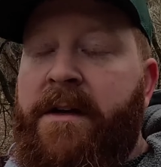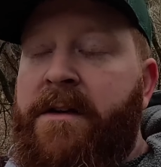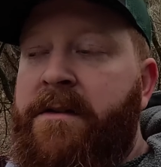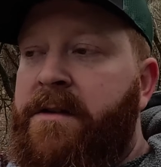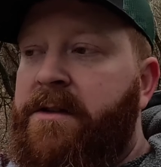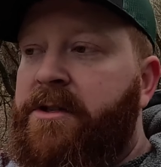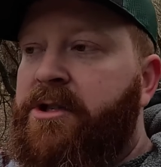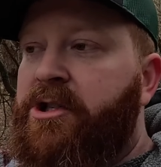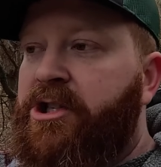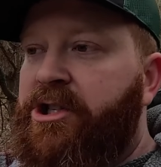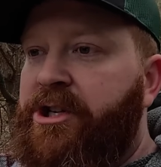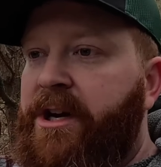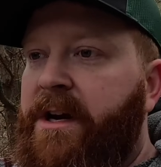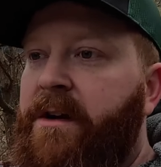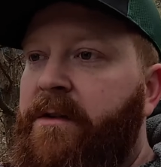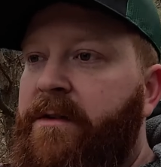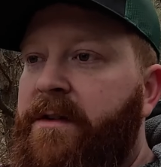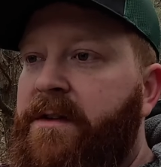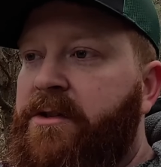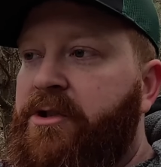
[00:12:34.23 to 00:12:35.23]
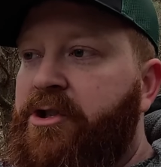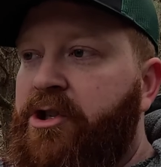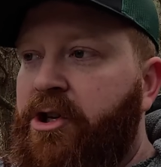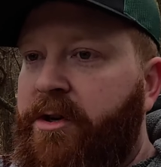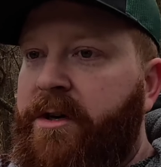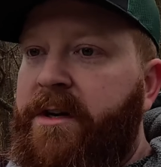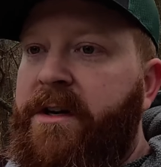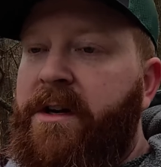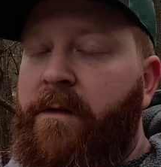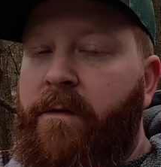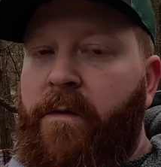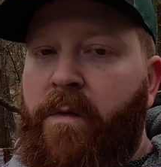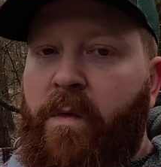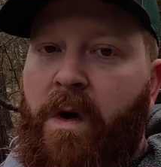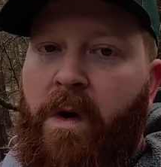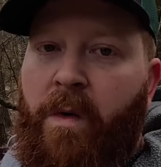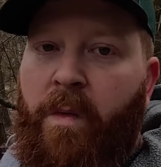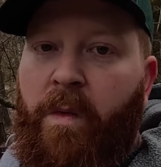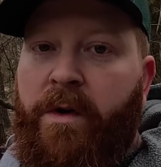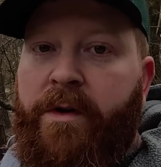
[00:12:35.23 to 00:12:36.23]
to share this journey of
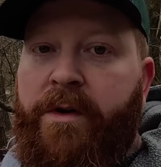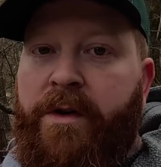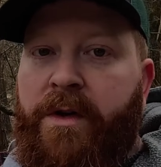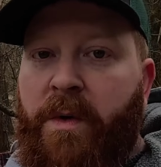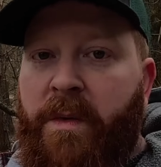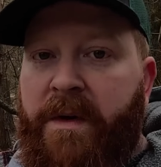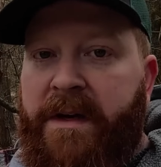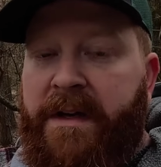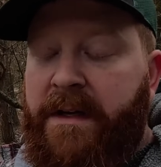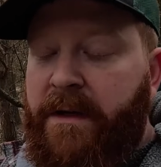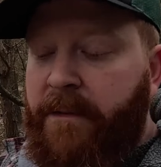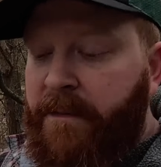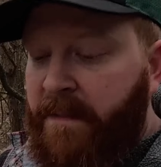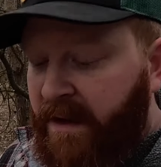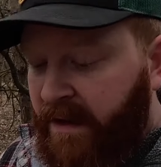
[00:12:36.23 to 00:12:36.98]
what we're doing.